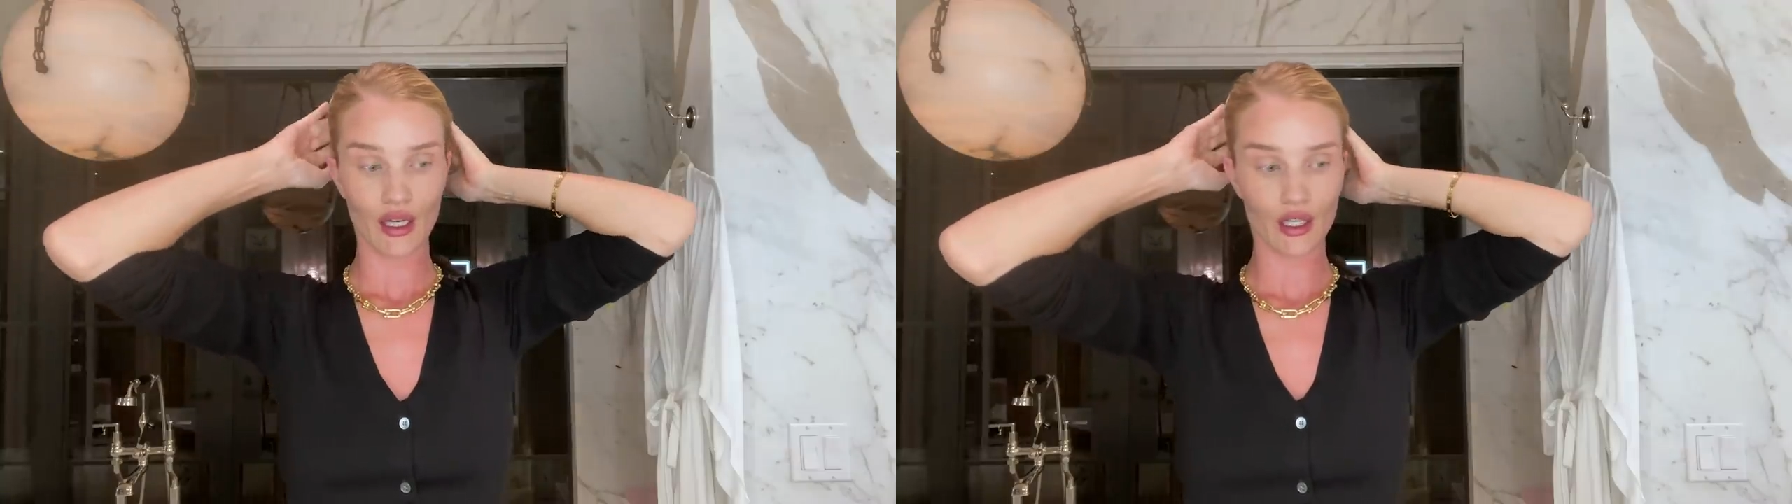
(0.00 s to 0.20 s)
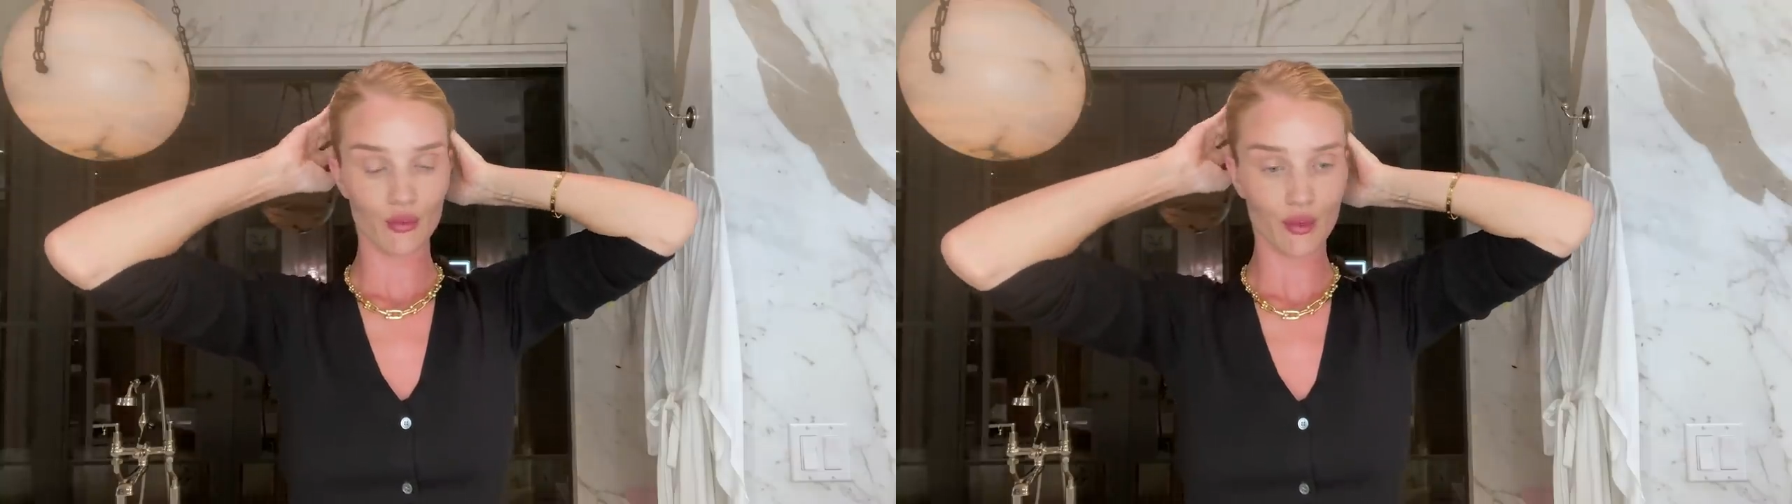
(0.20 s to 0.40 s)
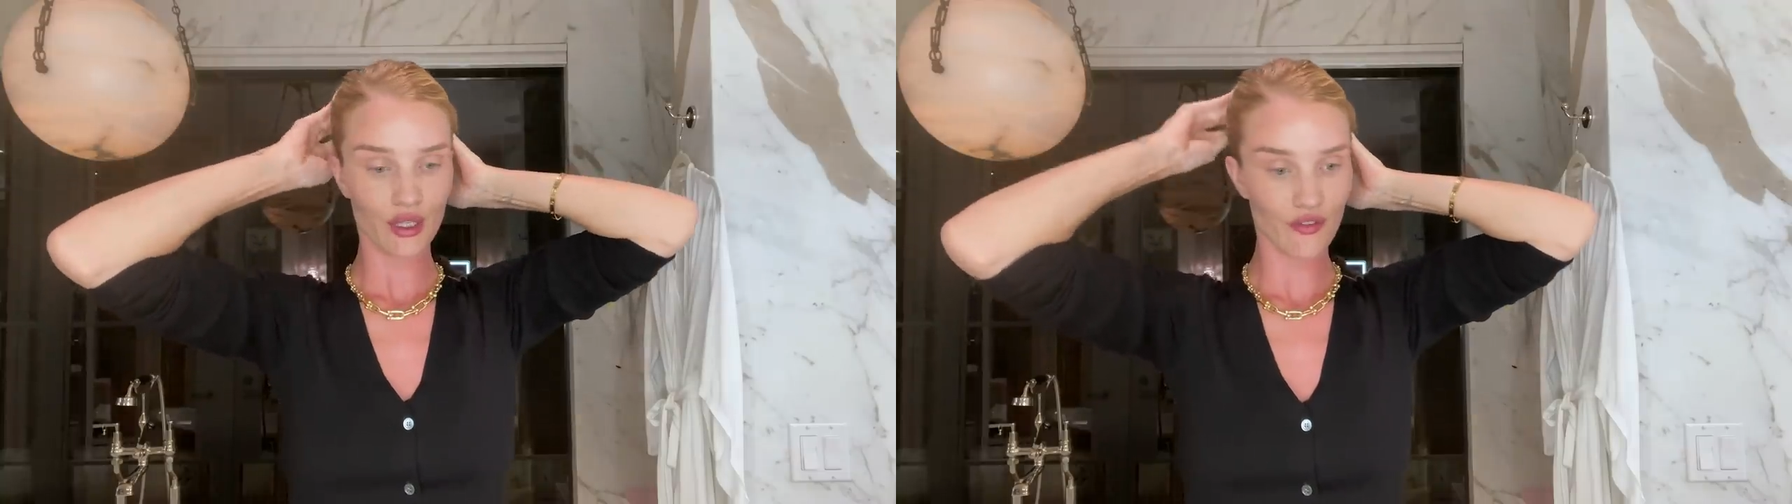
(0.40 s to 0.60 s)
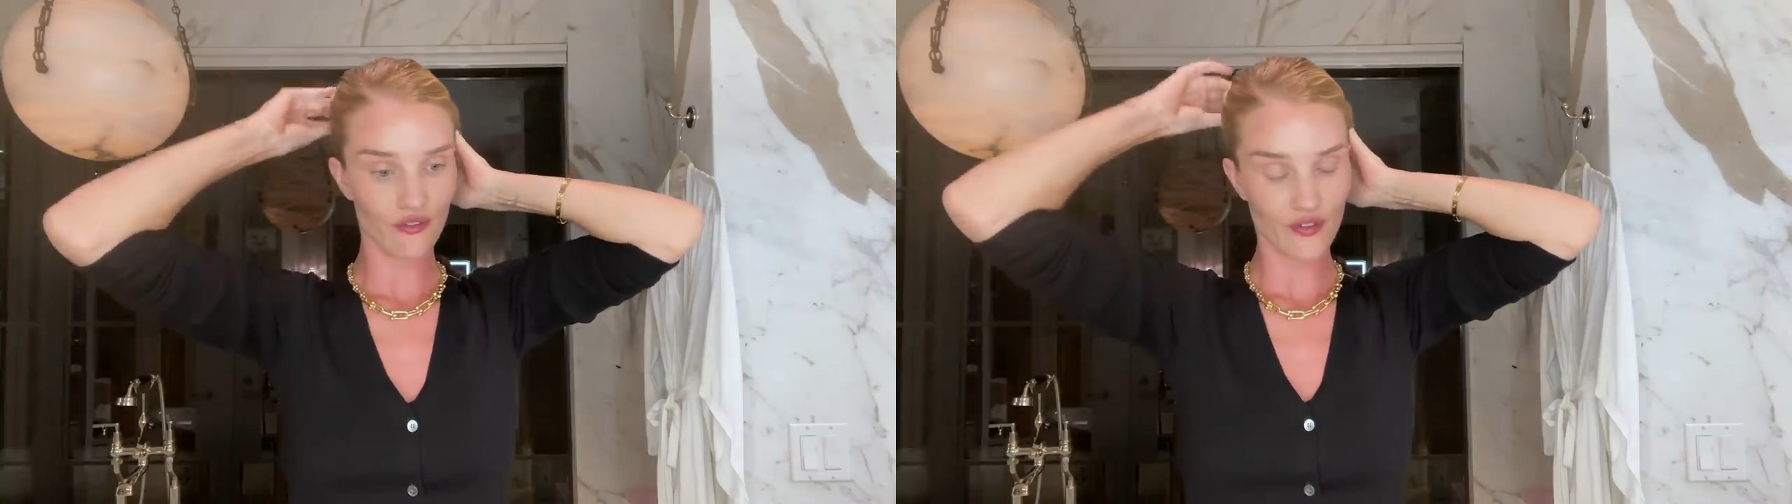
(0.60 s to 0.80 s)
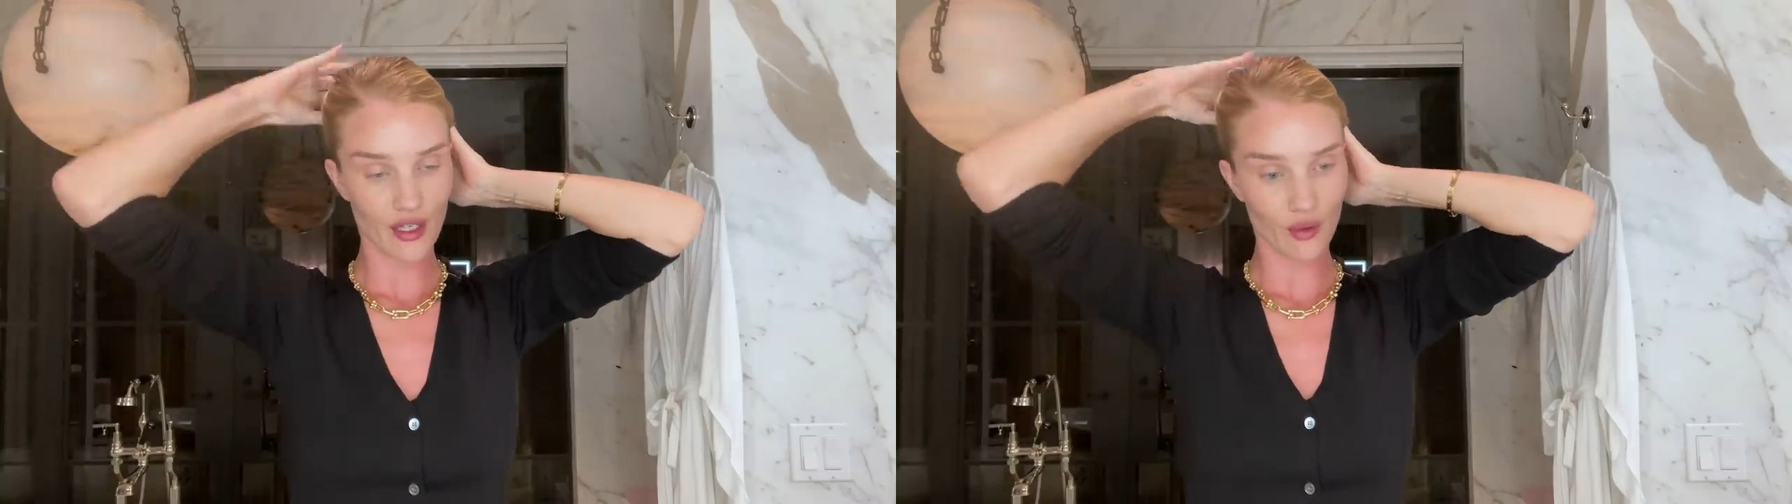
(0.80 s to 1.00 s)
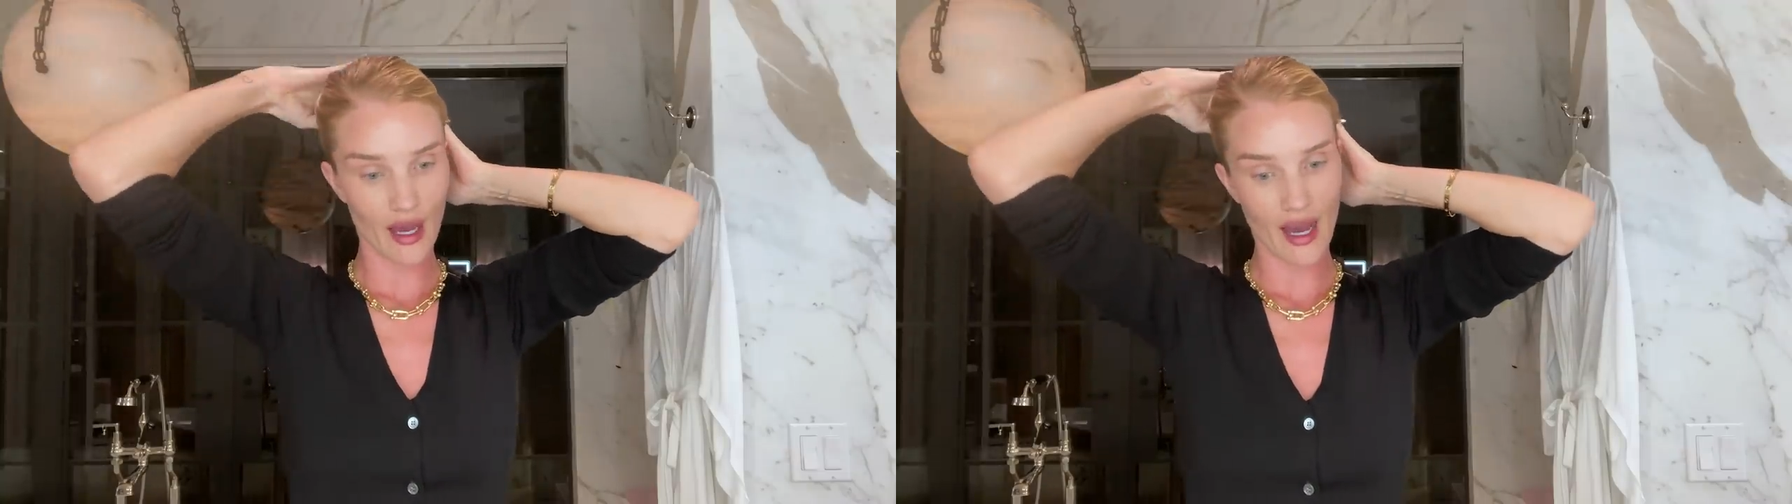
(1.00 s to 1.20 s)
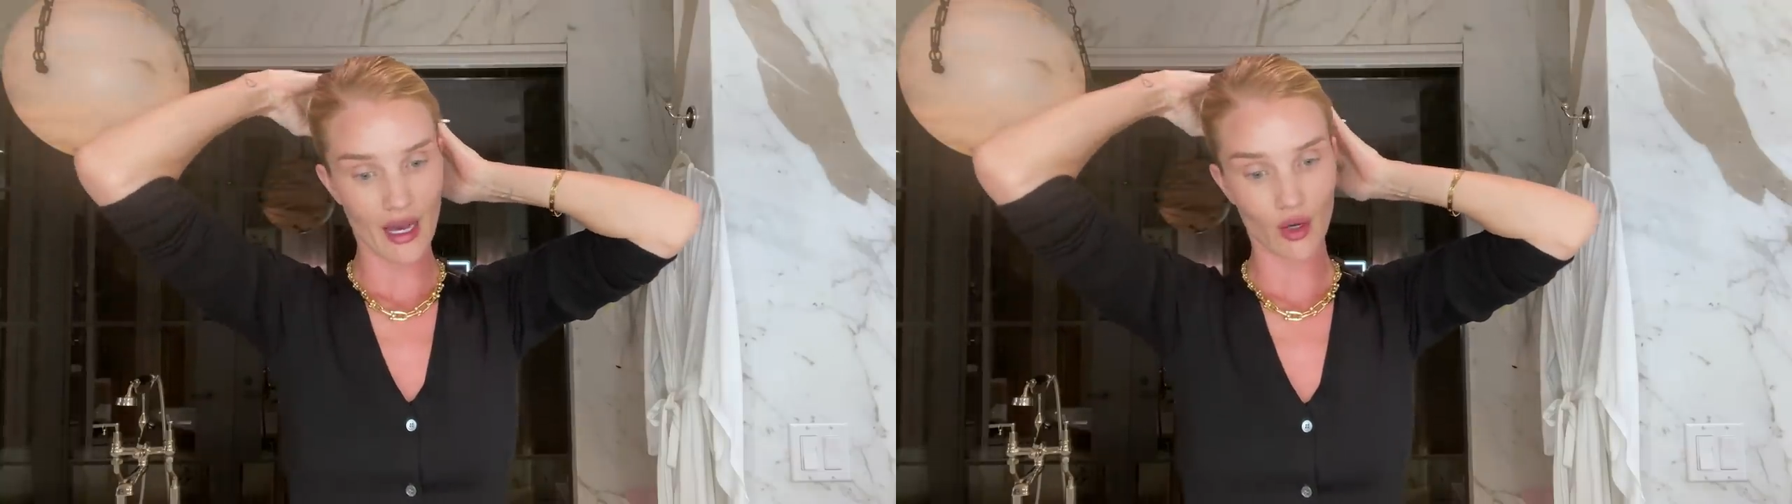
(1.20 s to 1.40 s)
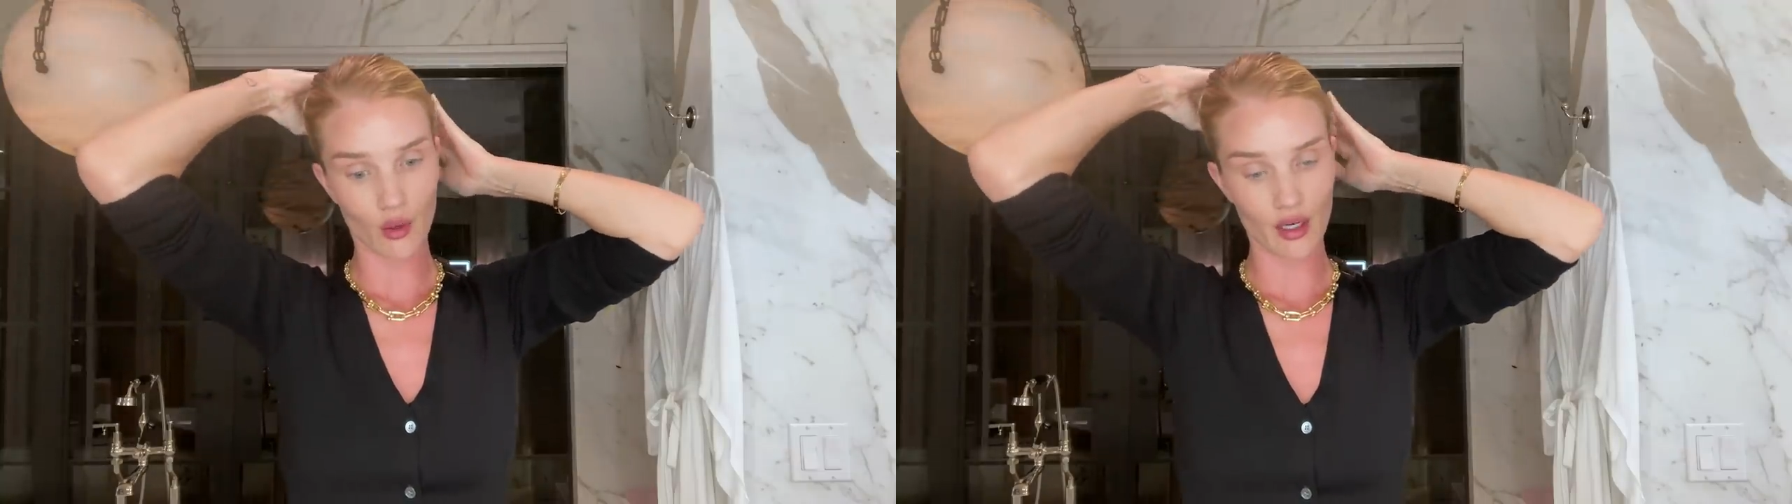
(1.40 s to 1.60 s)
I can really feel
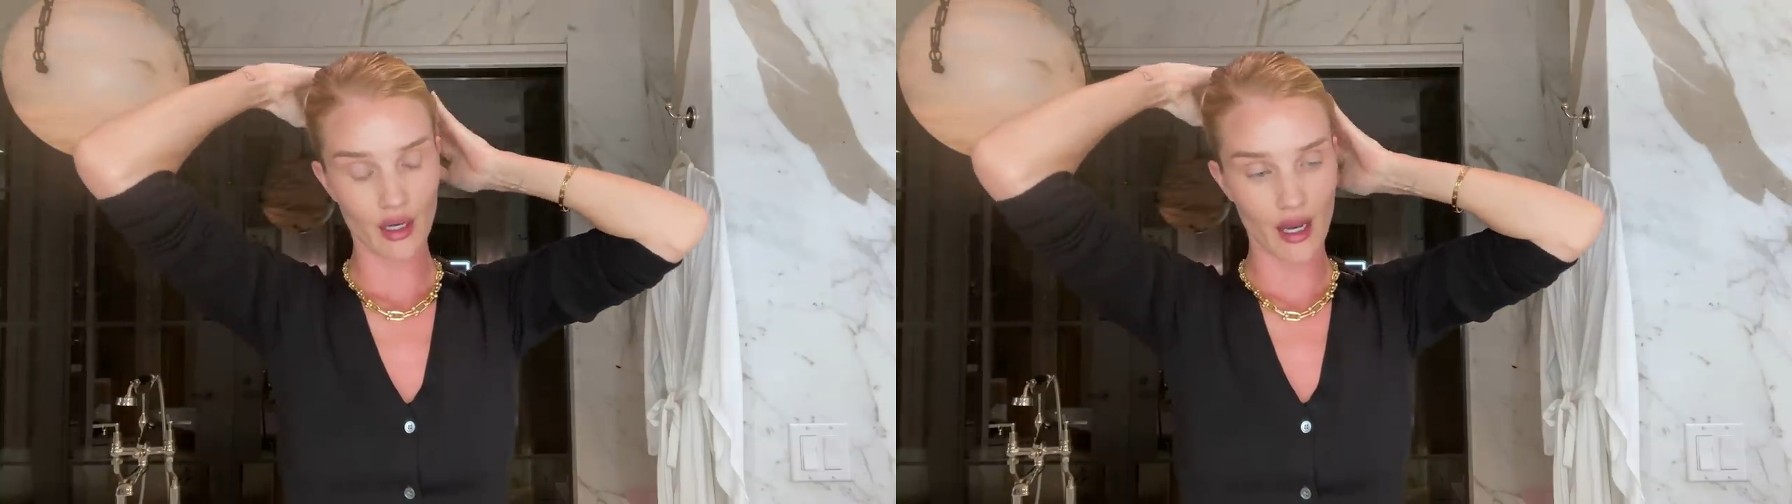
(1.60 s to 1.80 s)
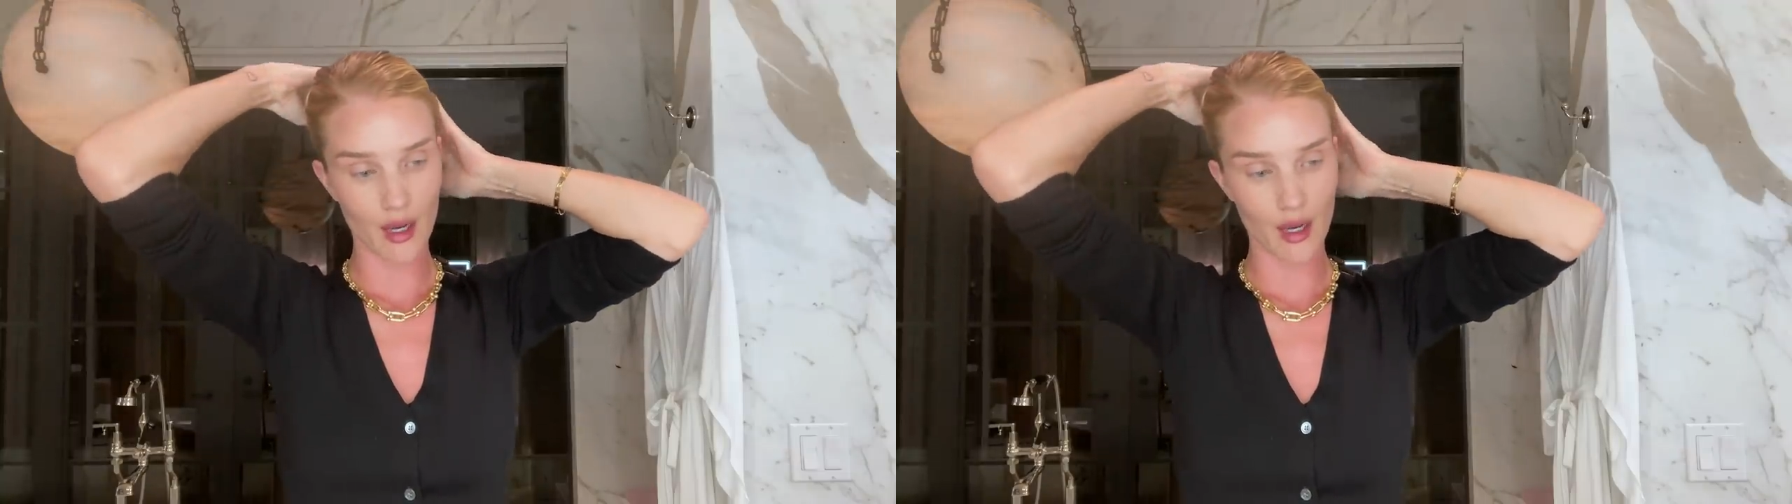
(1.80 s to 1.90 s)
how